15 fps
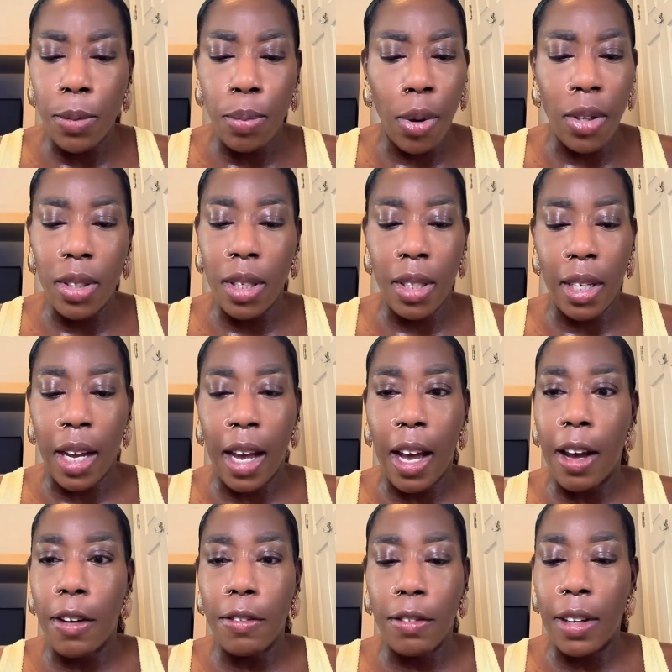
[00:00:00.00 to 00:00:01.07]
bronzers I
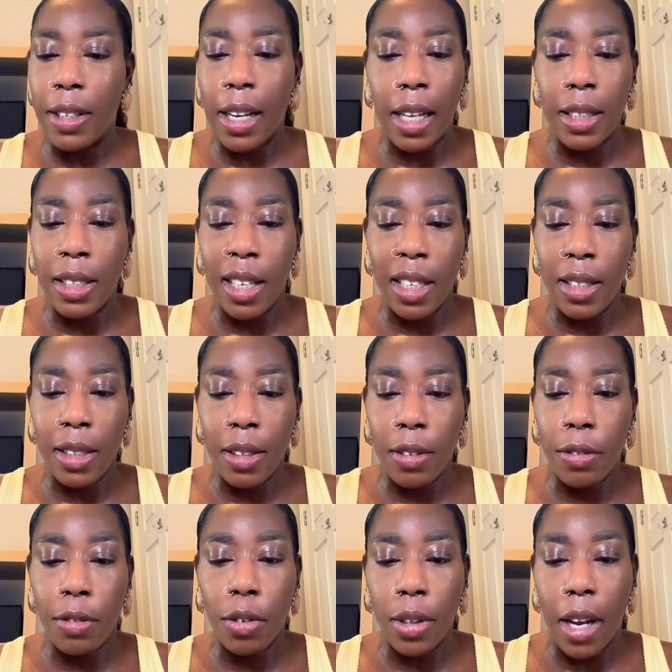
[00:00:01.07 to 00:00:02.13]
have, and that's it
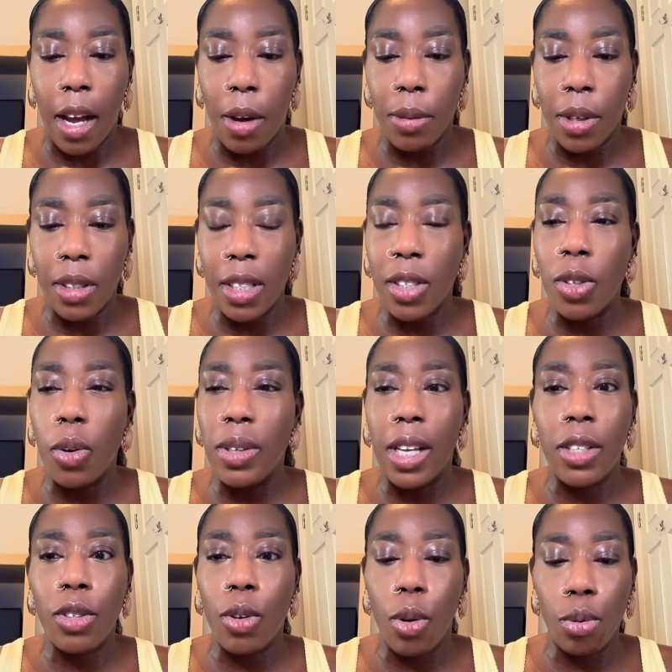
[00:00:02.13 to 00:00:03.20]
for now, because there's no need
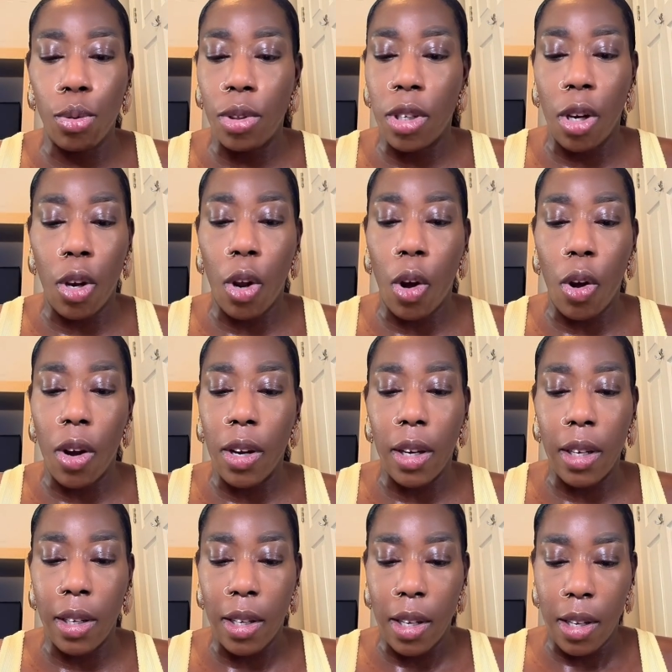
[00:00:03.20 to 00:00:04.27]
to go through the long,
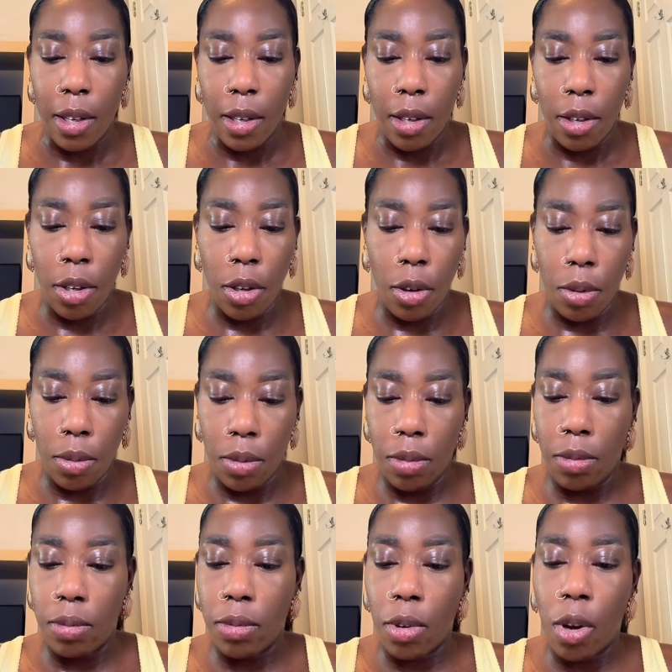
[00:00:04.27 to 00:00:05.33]

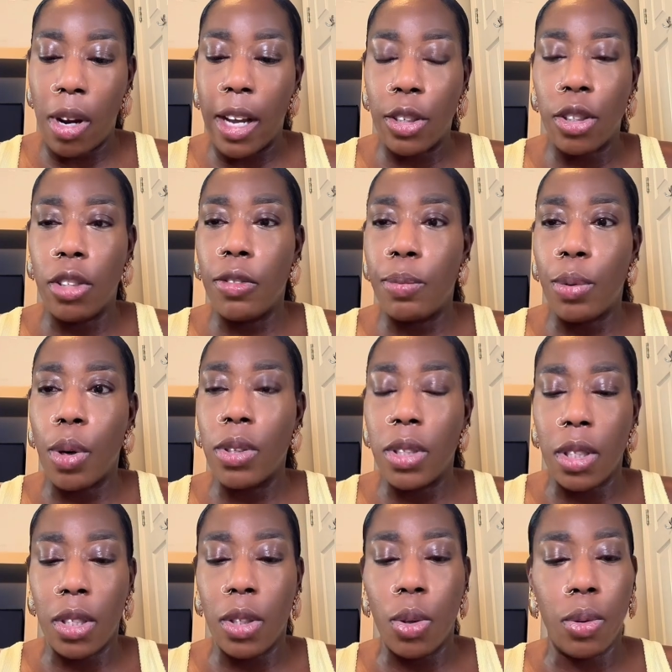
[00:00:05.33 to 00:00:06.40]
collection of
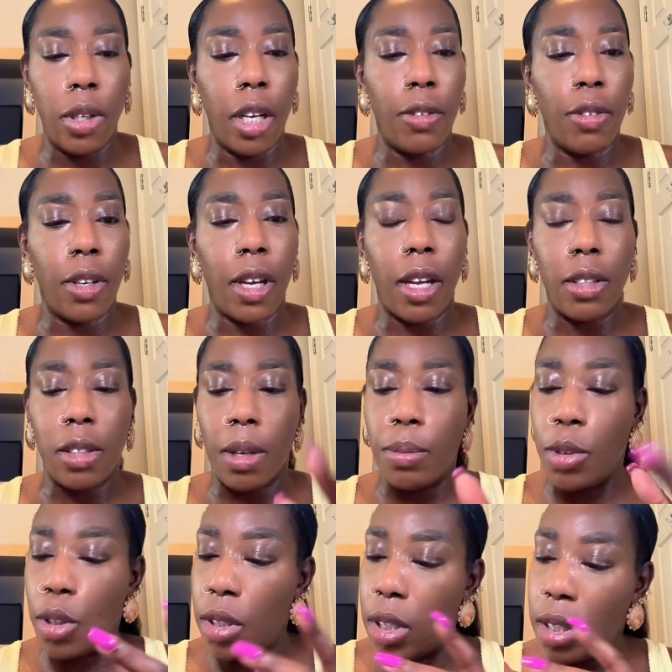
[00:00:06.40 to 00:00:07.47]
bronzers. No need for that. So I'm
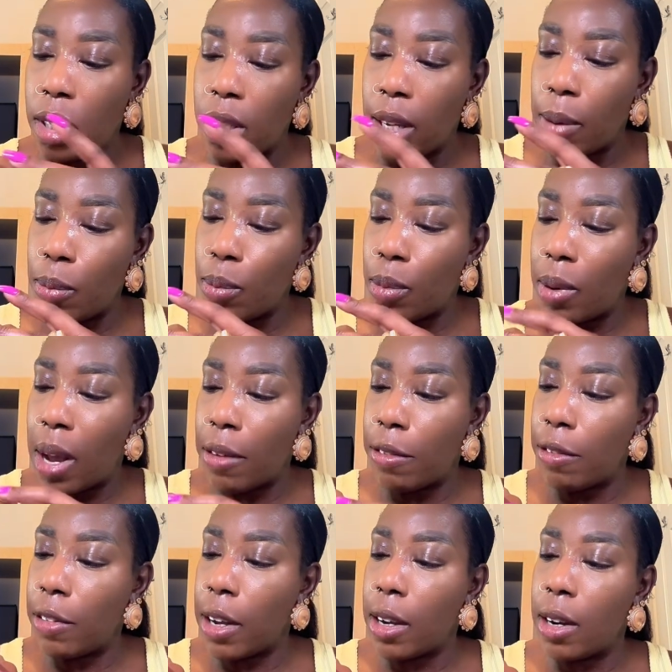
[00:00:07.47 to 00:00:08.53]
using the same
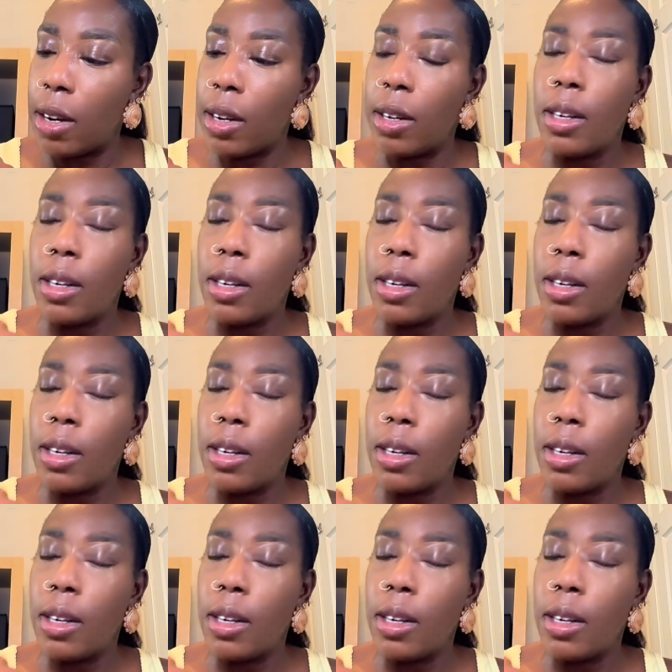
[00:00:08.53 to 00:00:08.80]
finger,